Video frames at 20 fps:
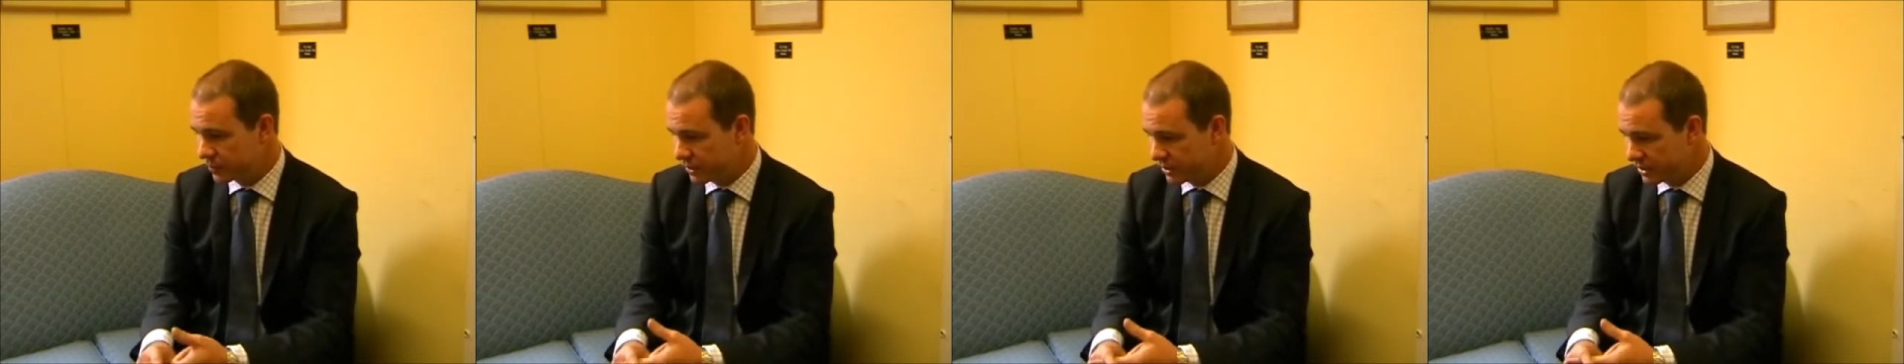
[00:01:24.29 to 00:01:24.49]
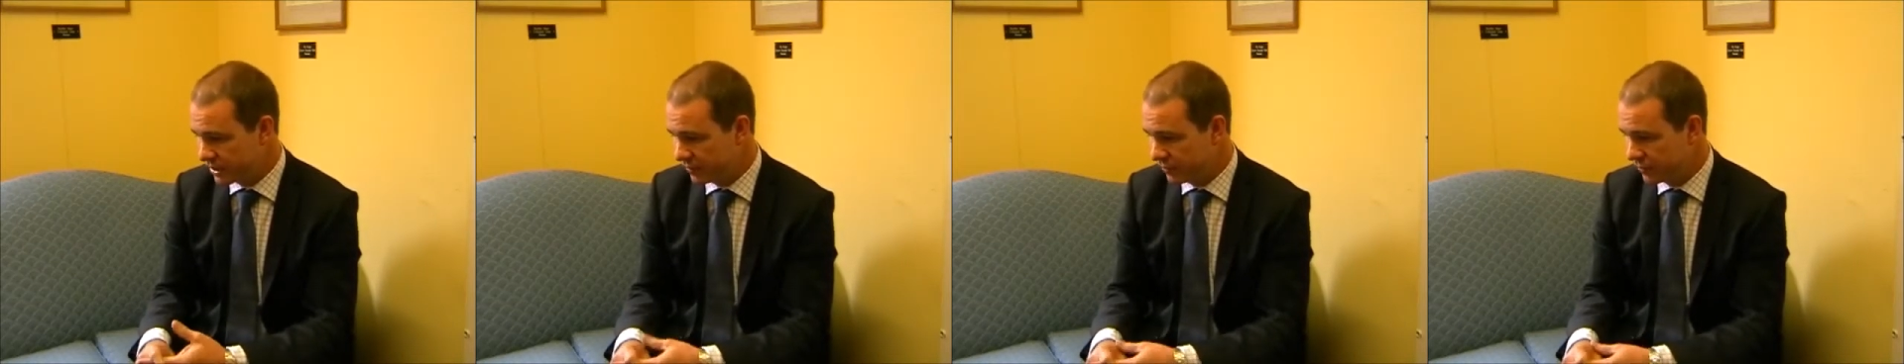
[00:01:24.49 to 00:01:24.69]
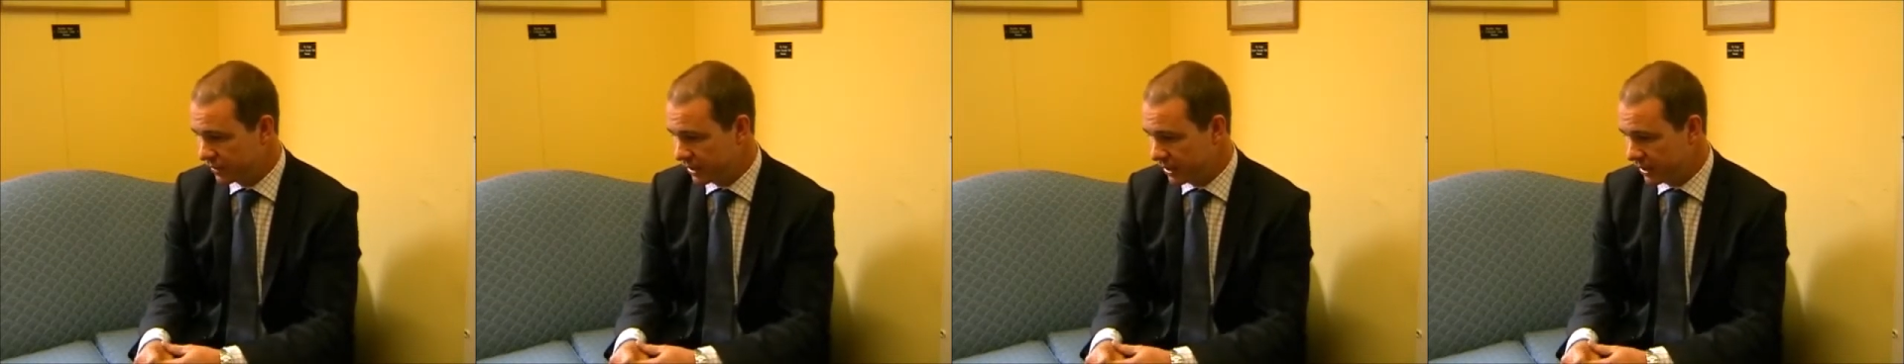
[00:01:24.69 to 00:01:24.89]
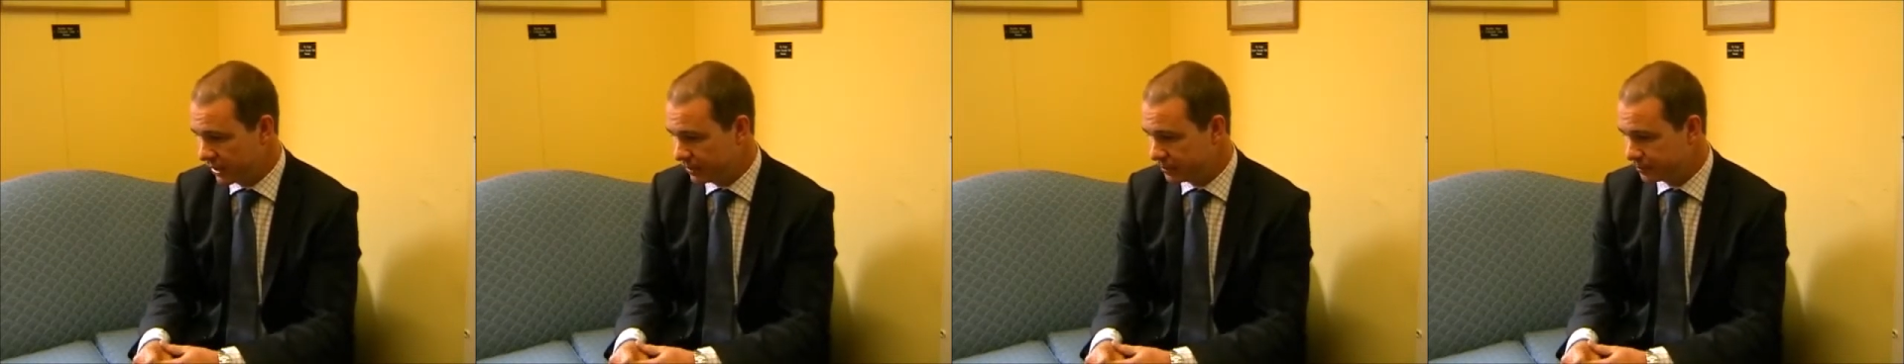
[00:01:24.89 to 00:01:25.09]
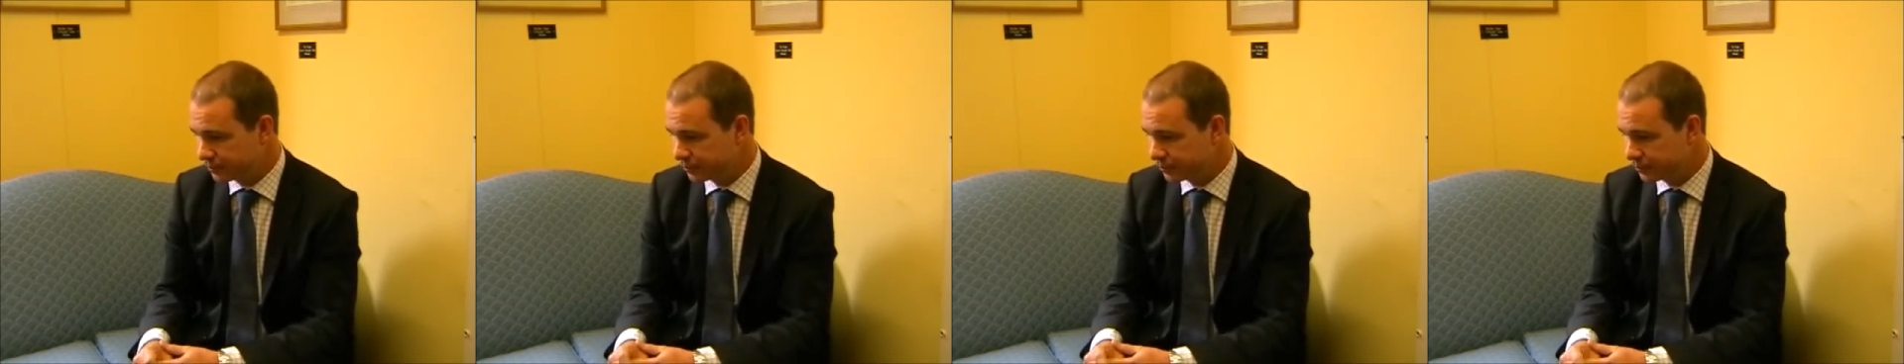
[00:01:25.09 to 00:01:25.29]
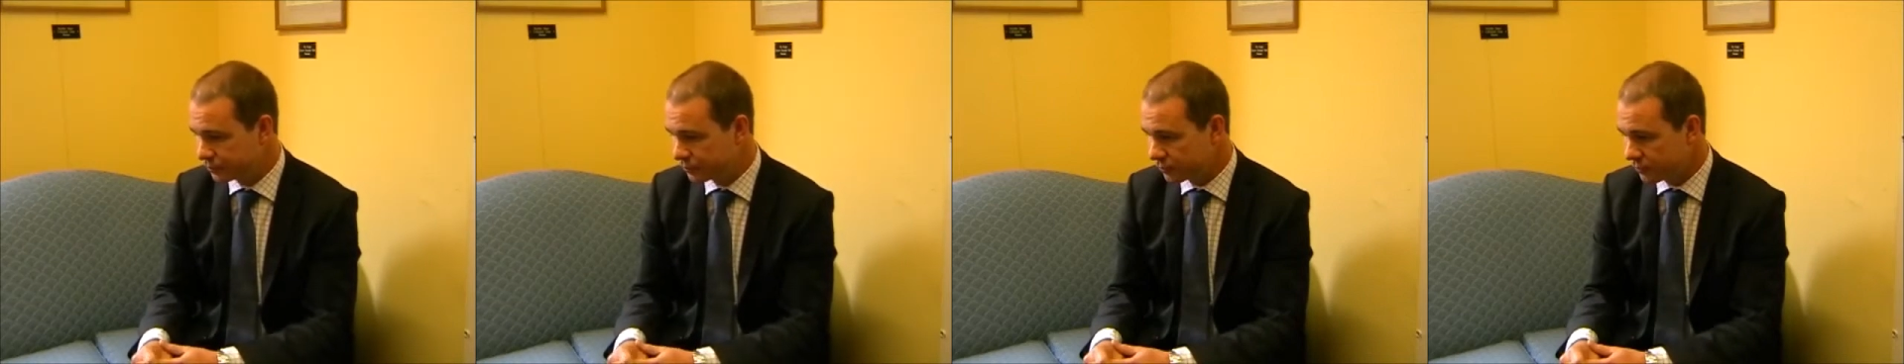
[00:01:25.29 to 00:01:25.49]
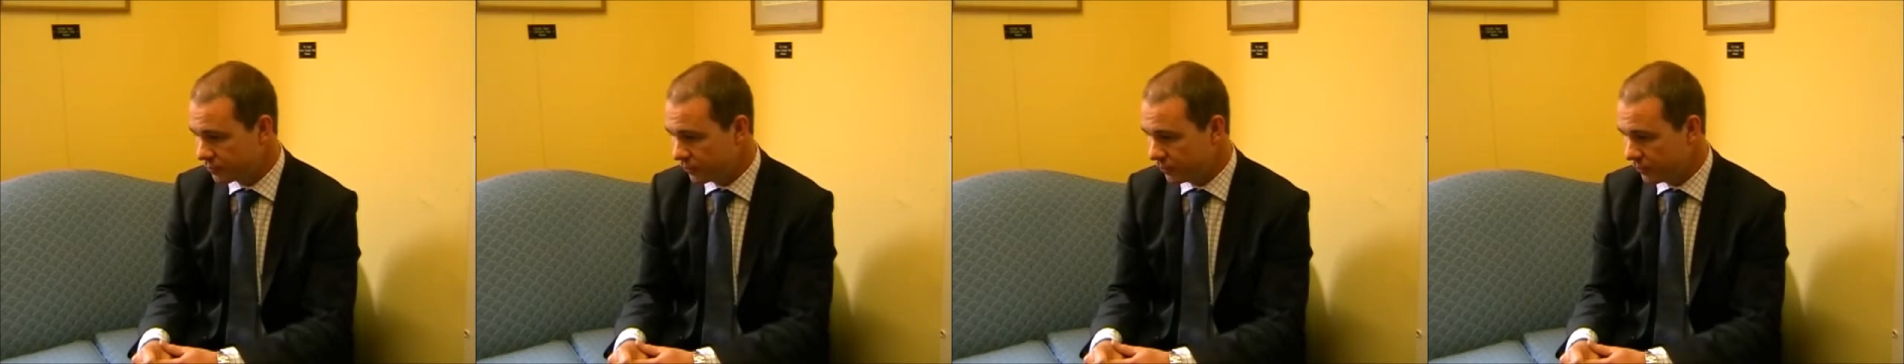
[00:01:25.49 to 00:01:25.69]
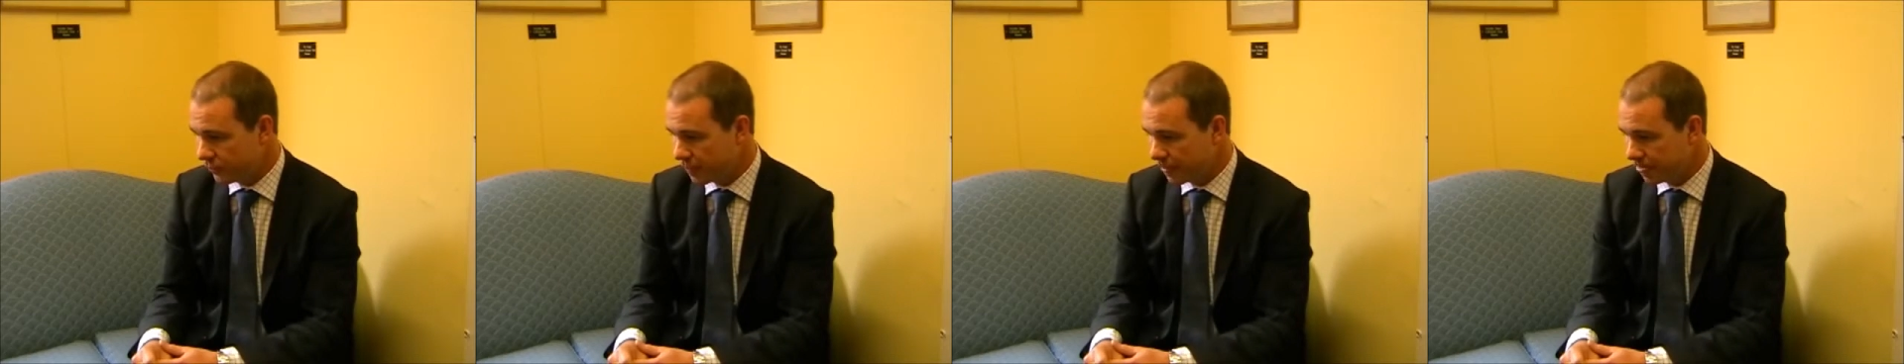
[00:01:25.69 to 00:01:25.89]
specifically.
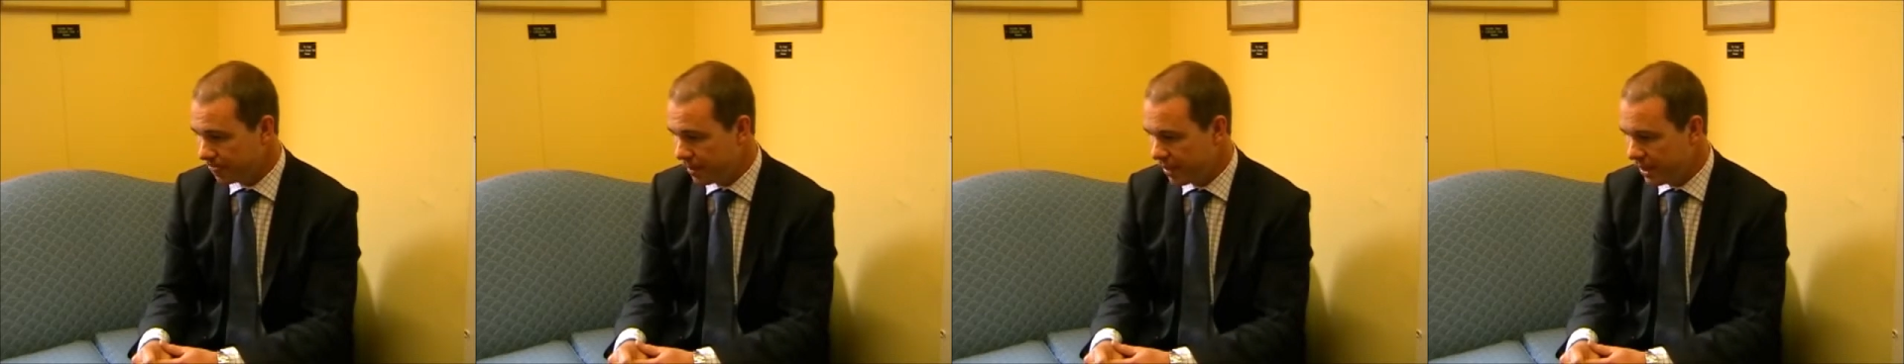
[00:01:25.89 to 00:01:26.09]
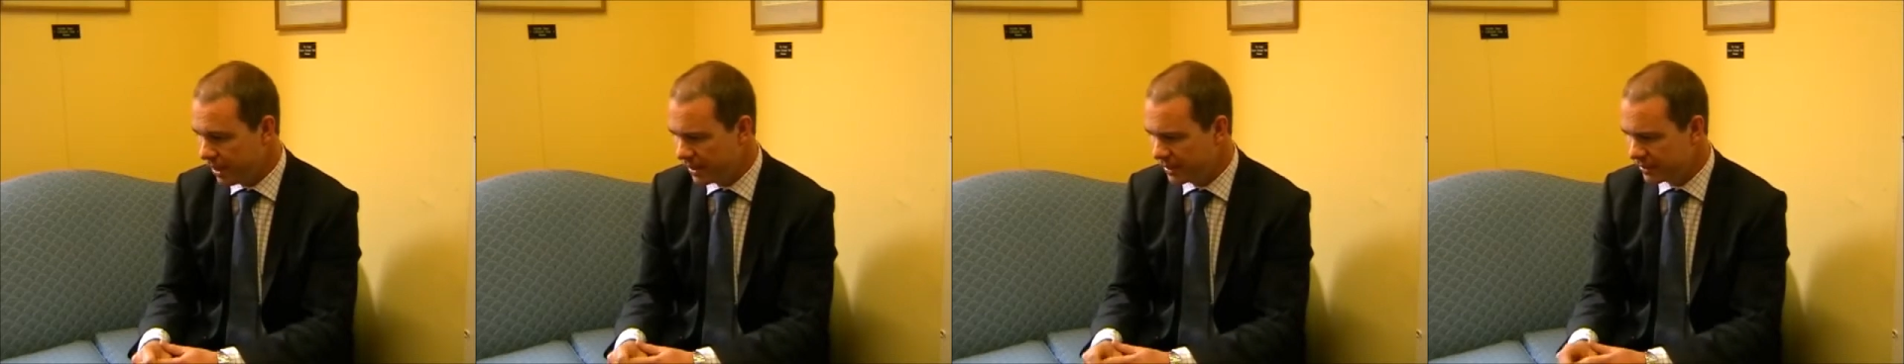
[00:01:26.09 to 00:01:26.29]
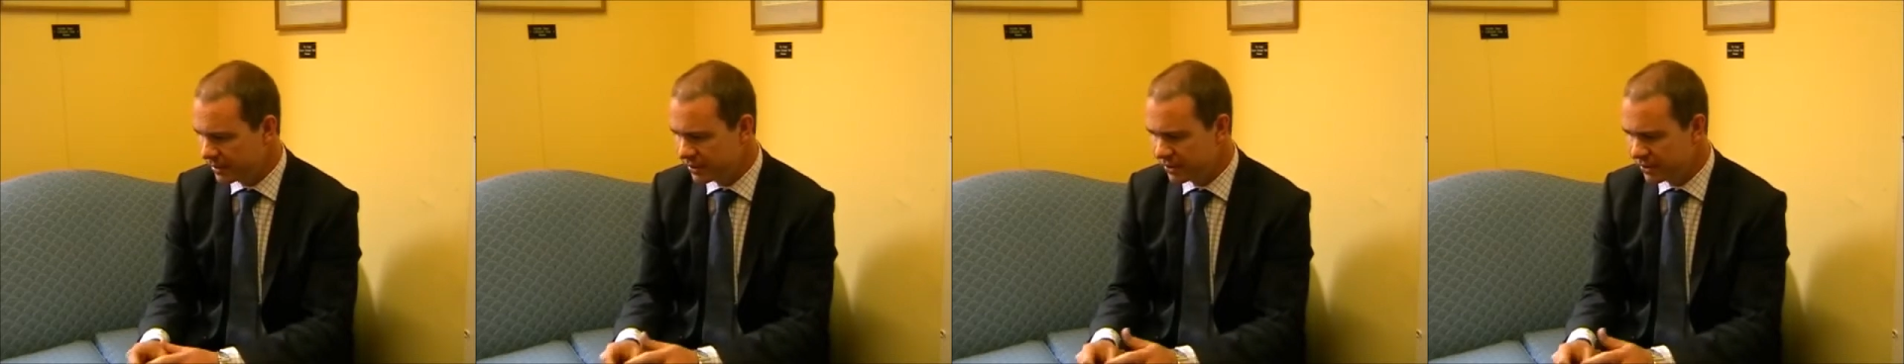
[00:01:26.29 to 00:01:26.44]
And